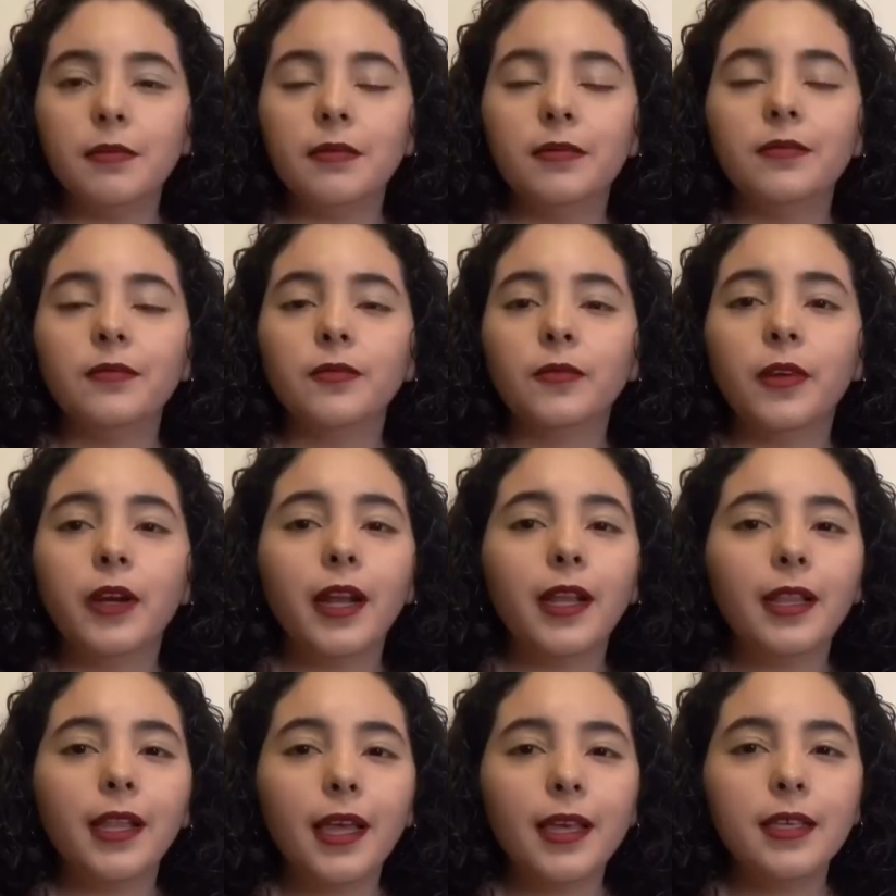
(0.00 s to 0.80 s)
What I
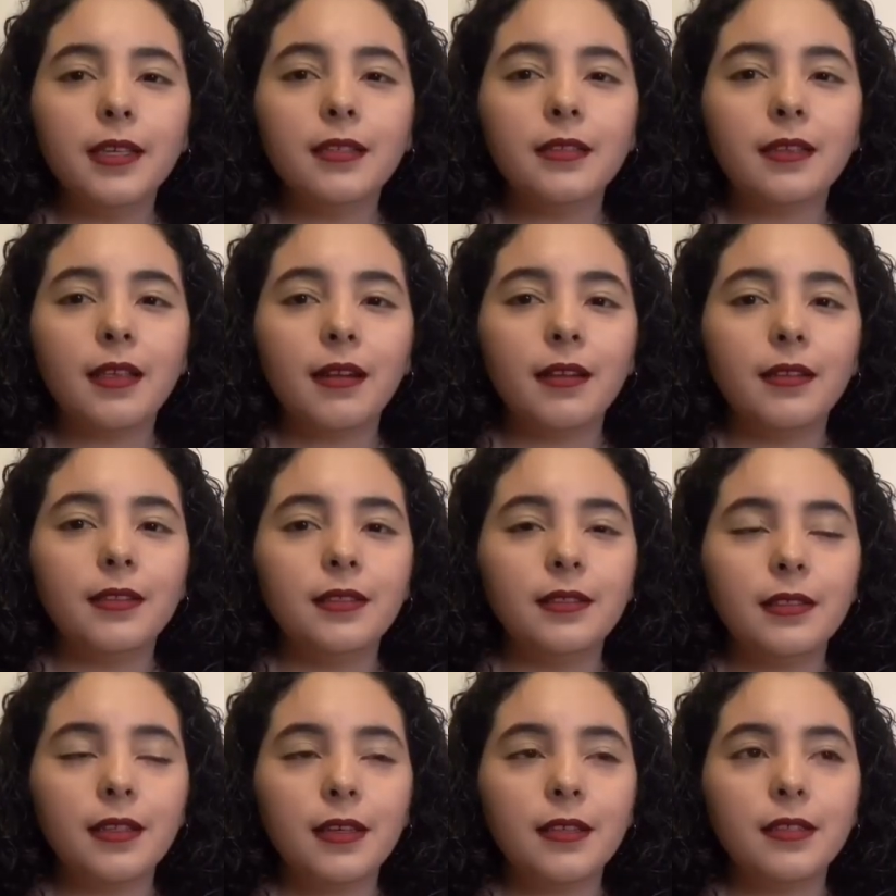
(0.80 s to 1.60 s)
like is that it
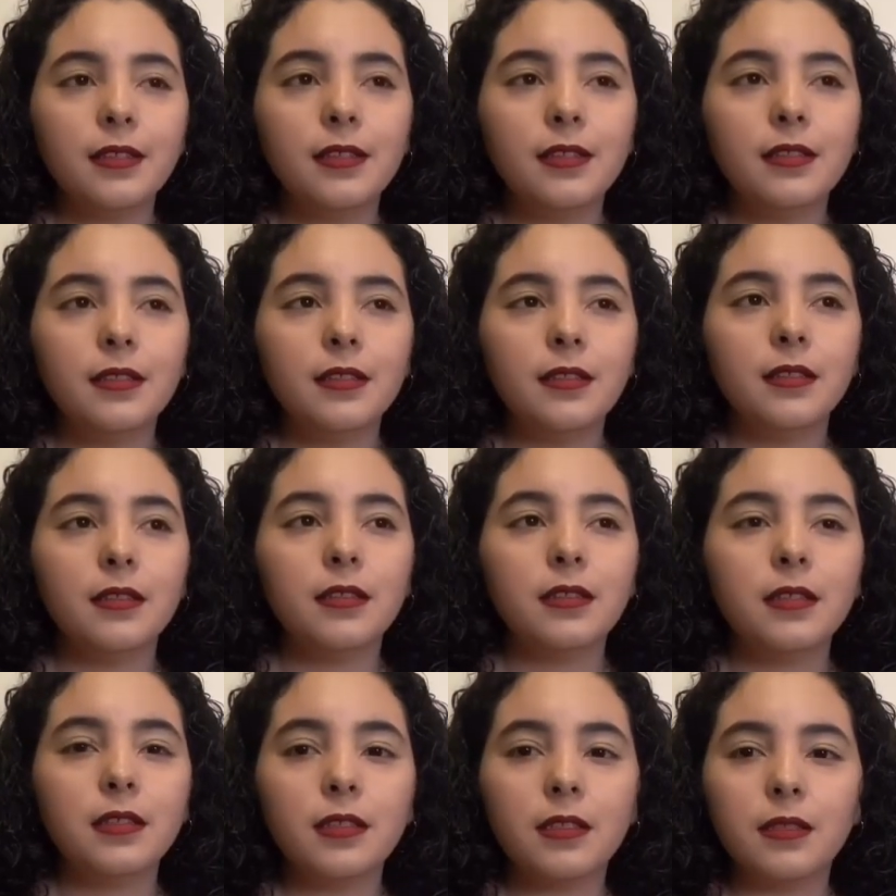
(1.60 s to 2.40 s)
doesn't
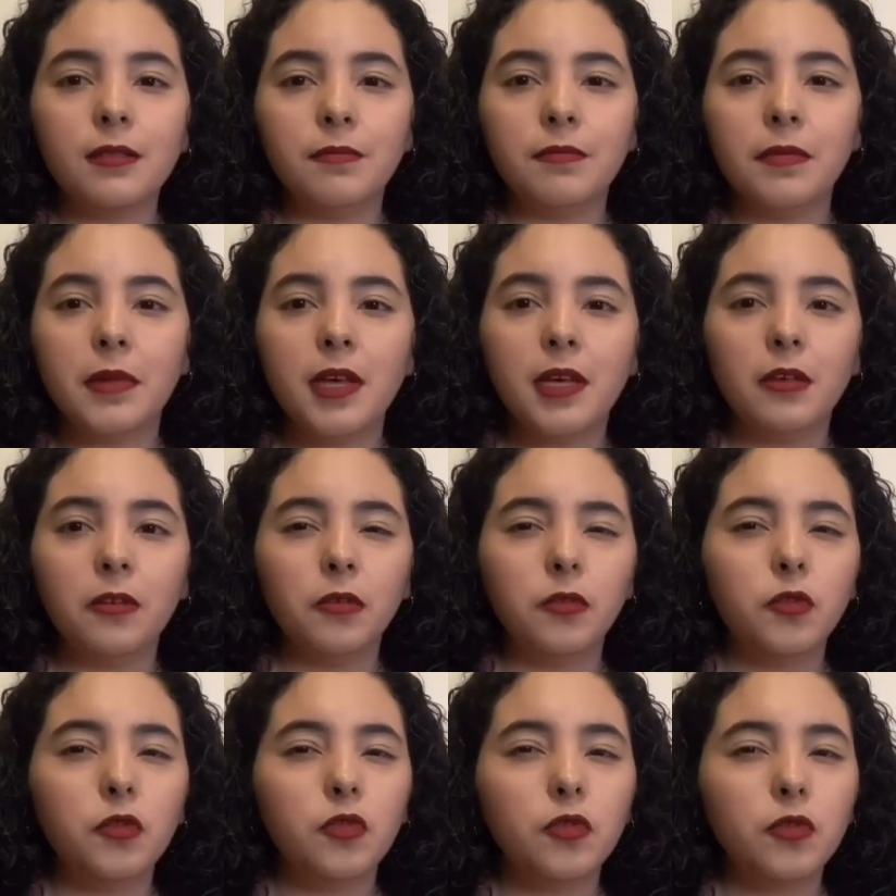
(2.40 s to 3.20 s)
smell
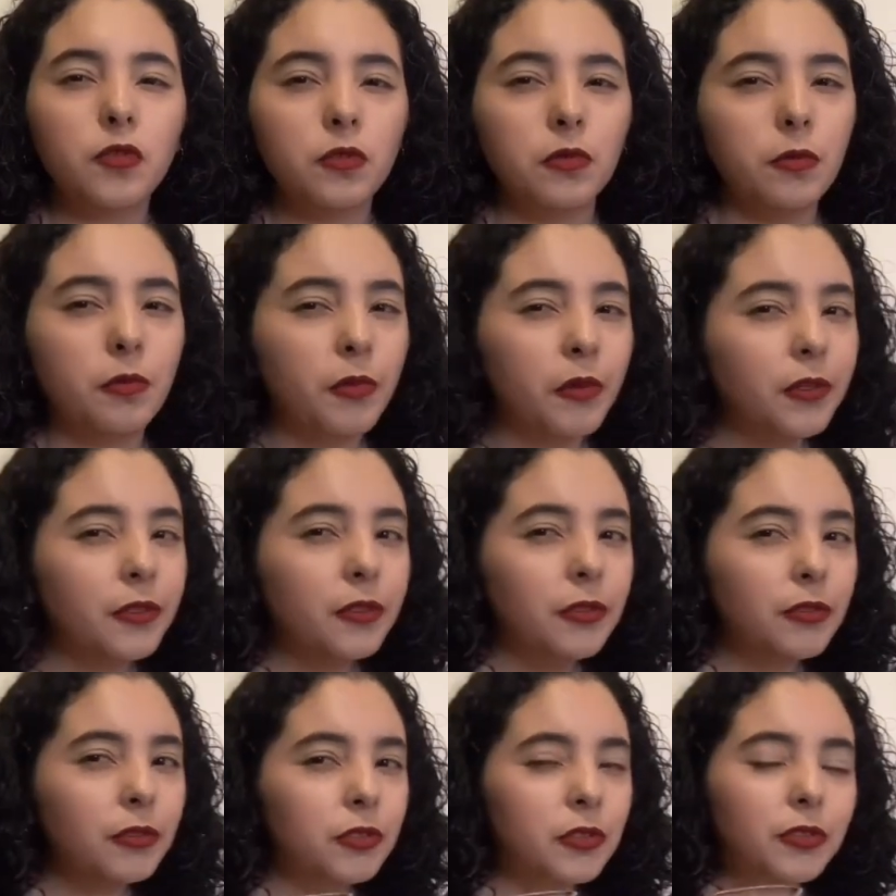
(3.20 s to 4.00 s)
super
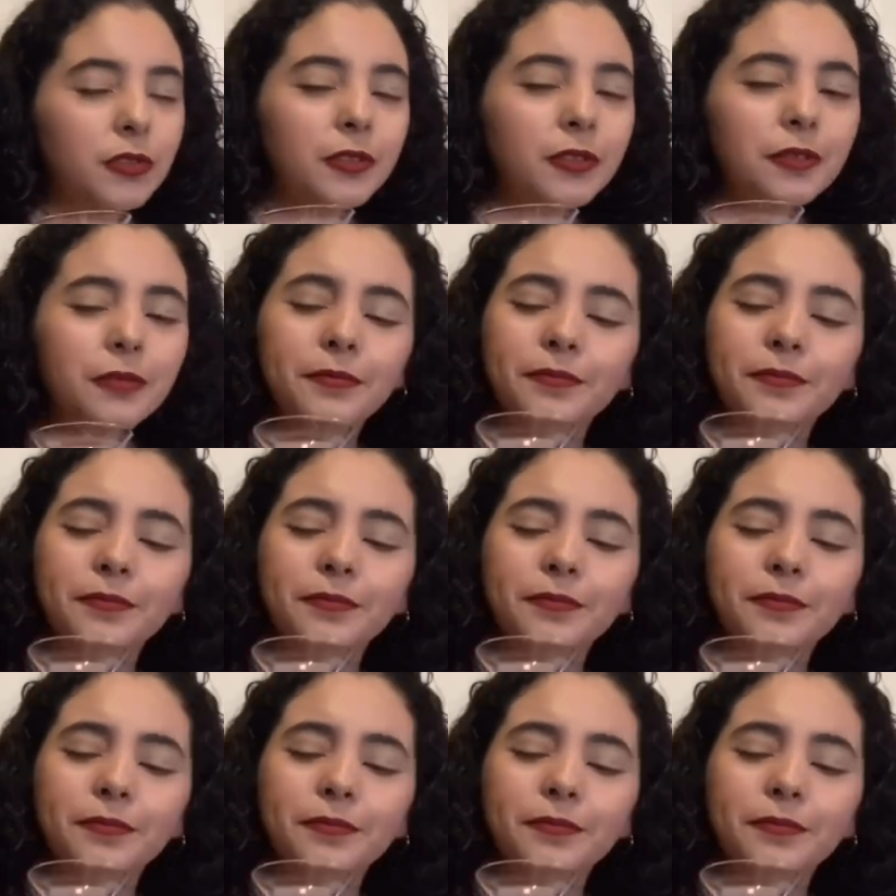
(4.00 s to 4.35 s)
neutral.